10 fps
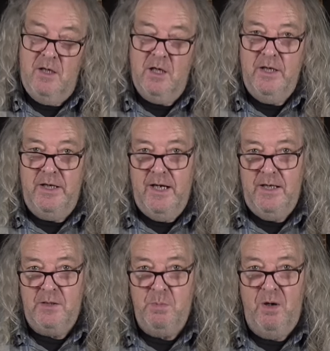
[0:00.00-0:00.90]
I can get an
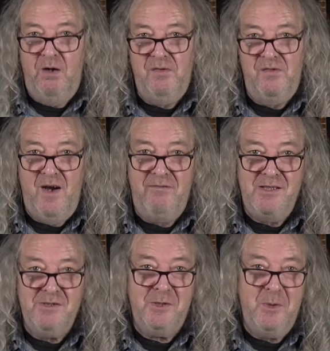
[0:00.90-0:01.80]
Explorer for
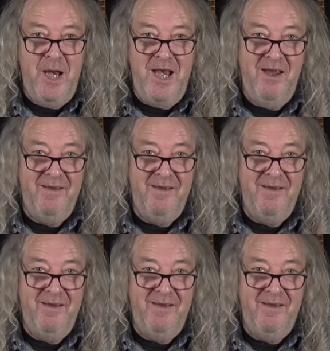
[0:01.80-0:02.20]
£500.